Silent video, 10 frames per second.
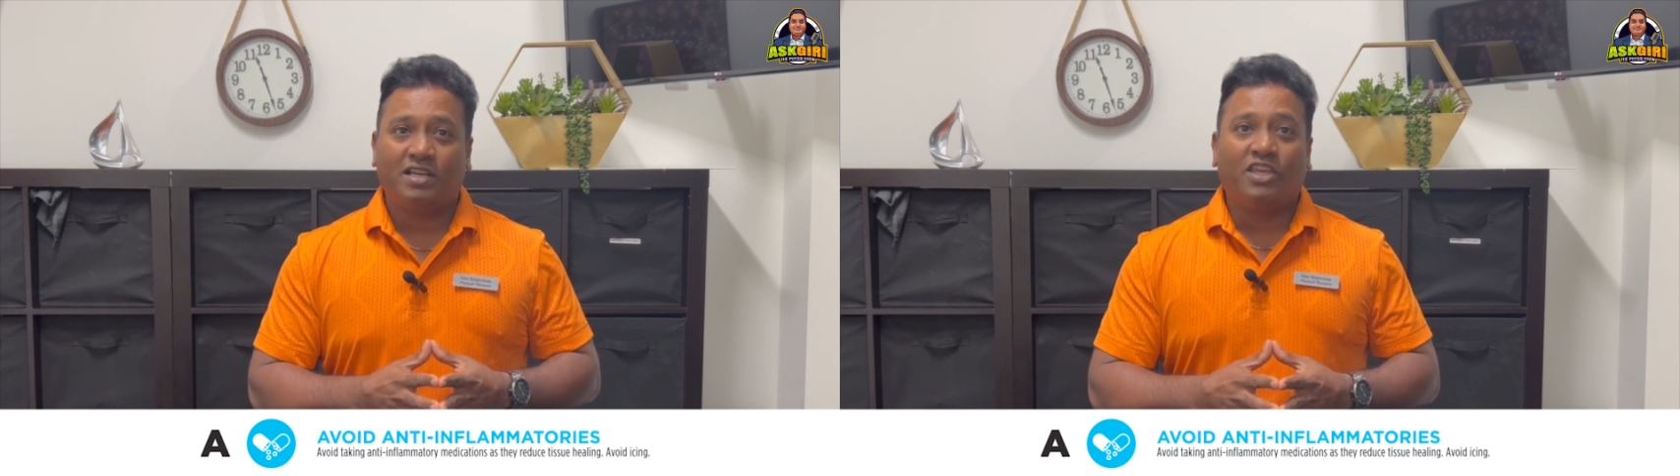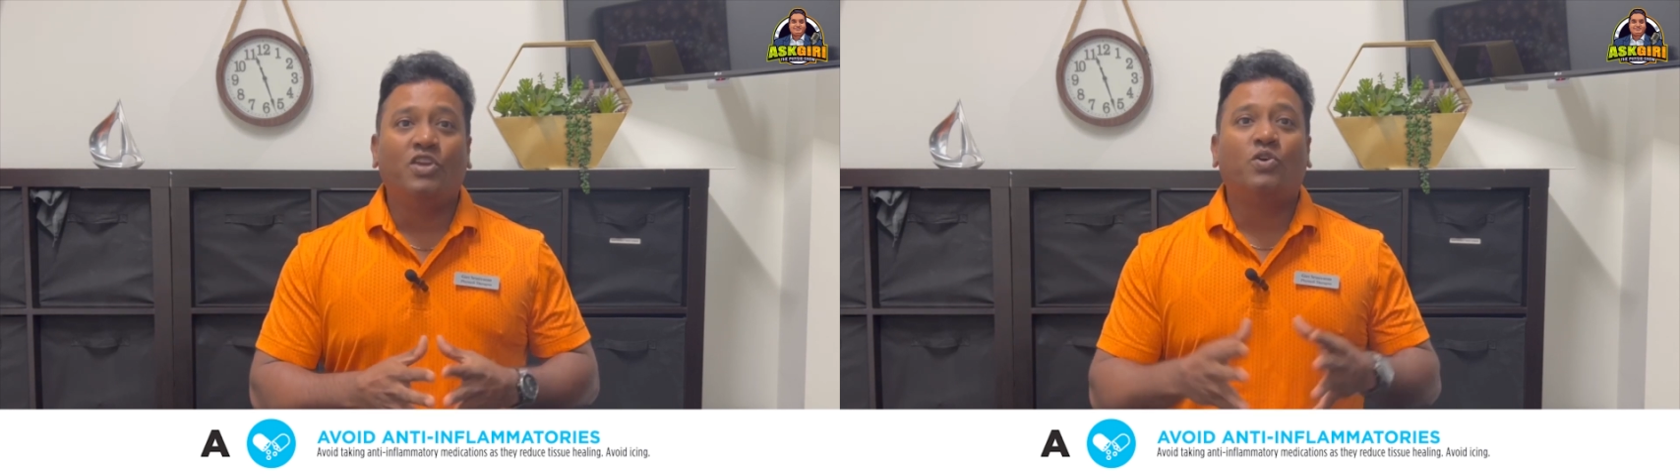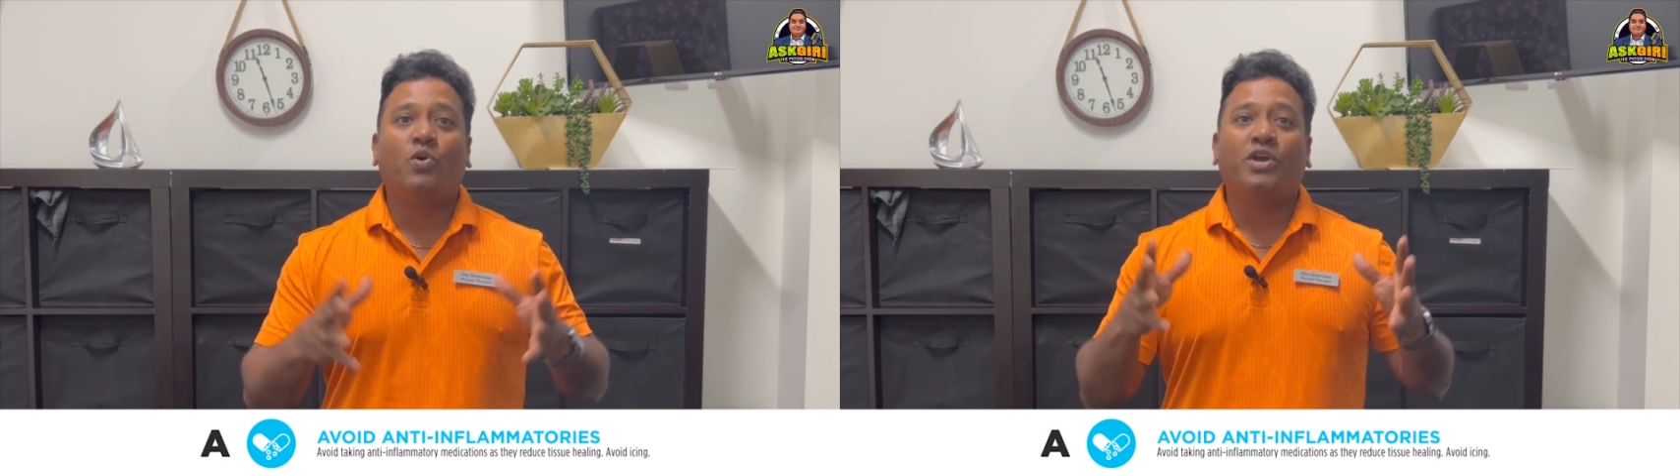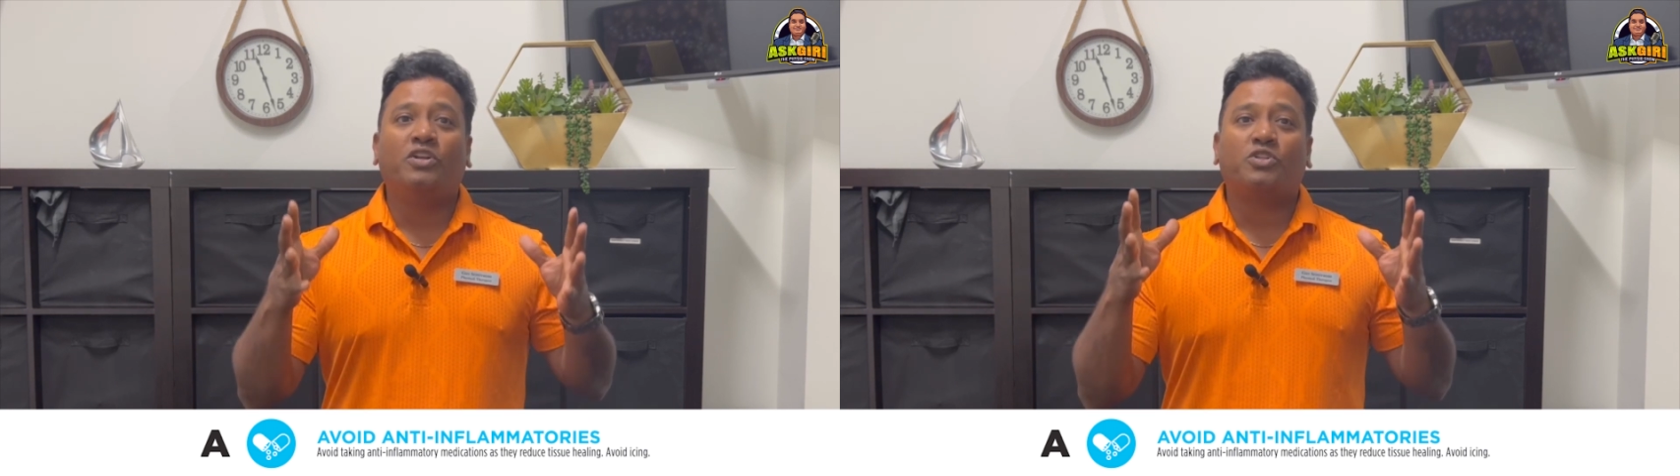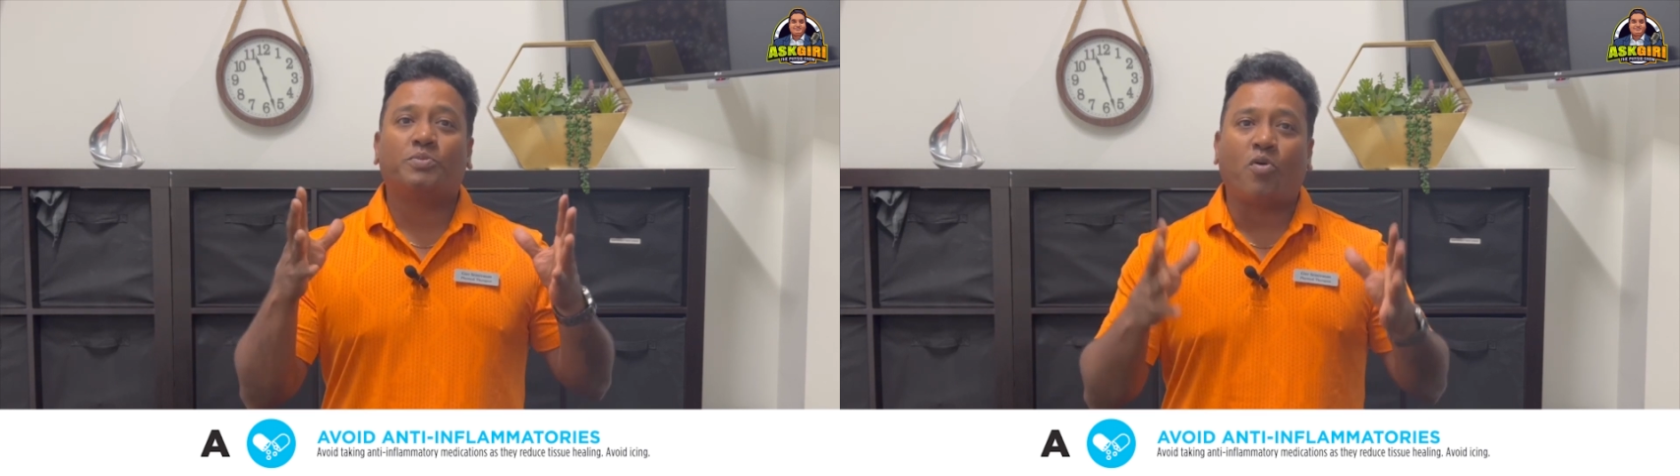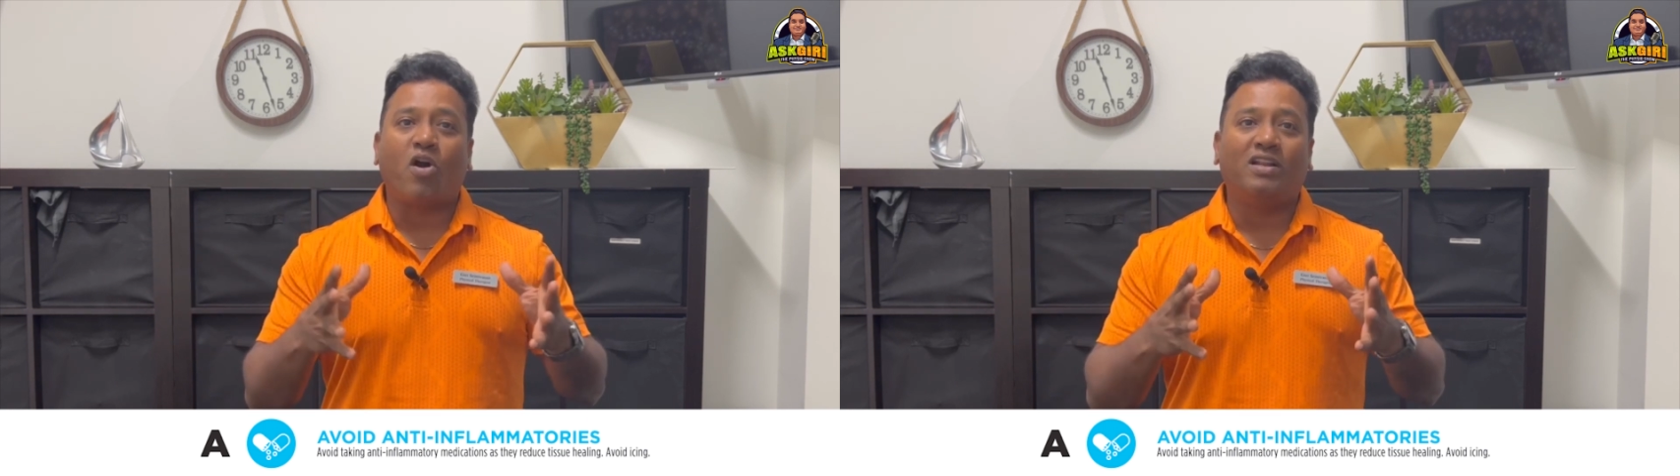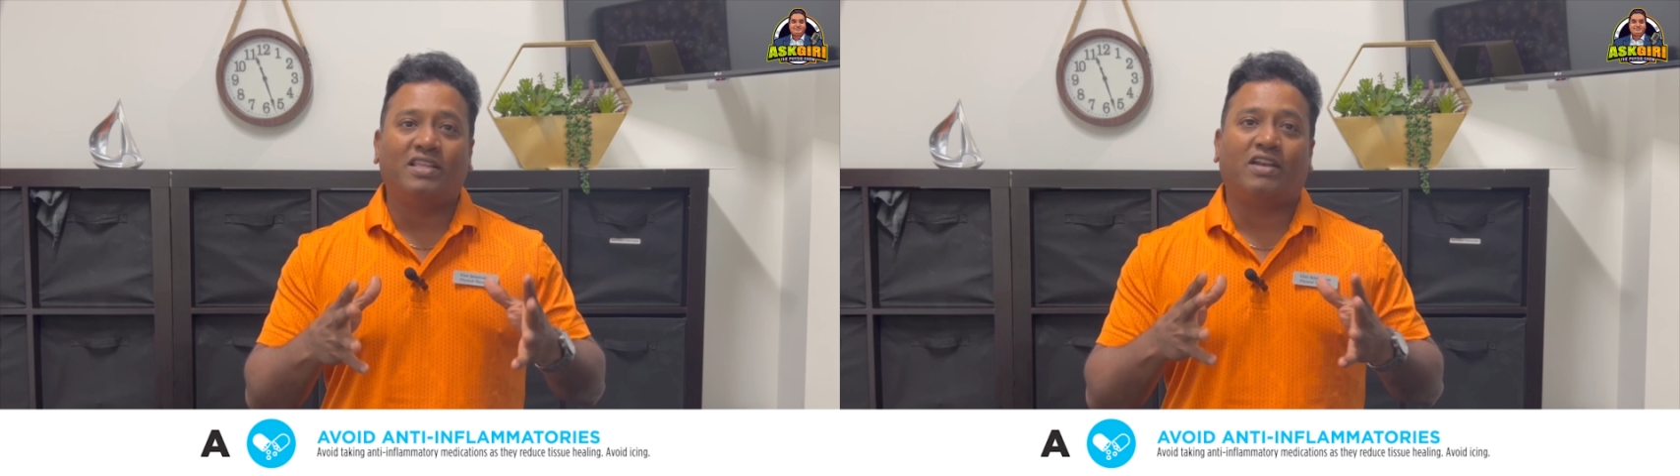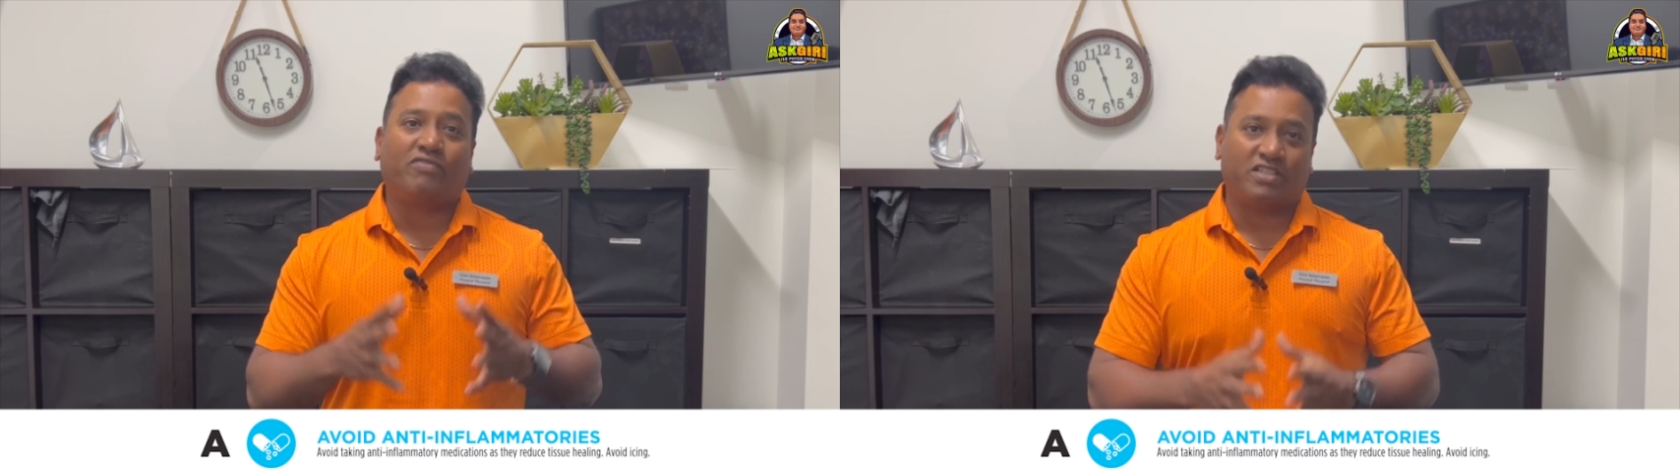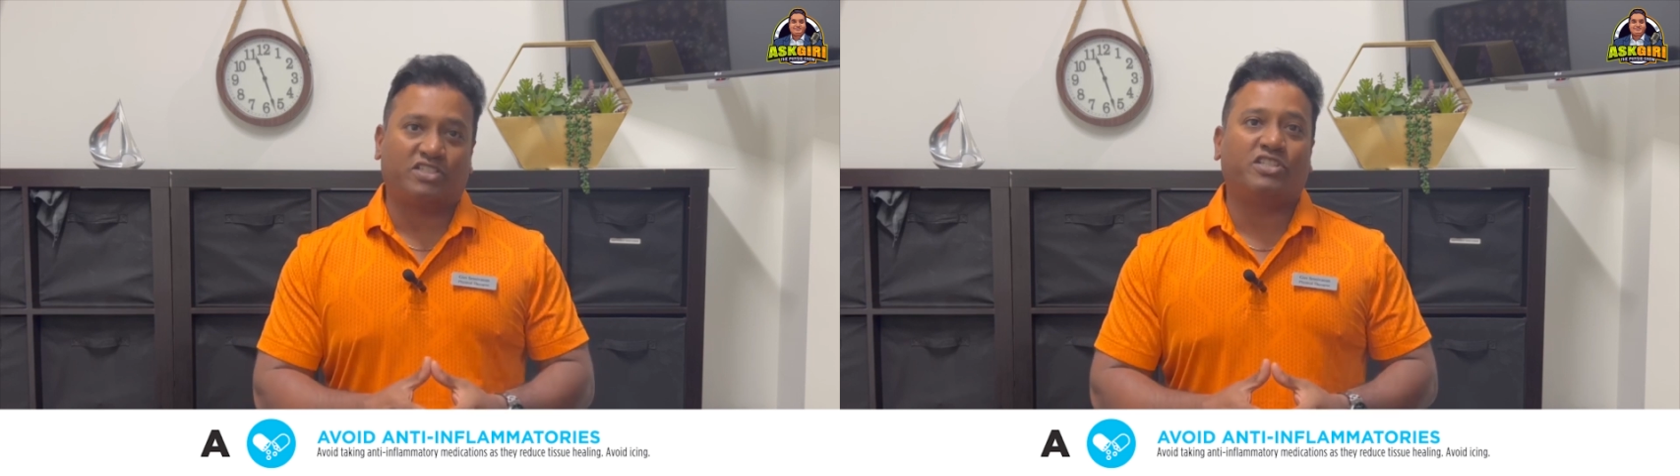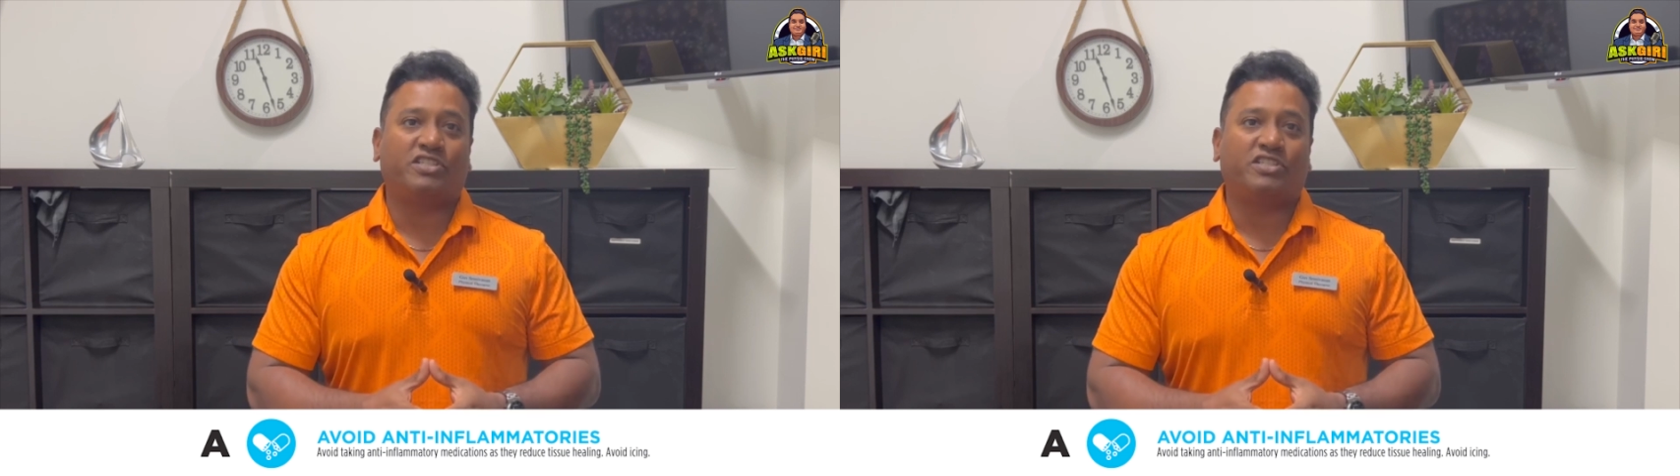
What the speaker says: you're going to spoil that first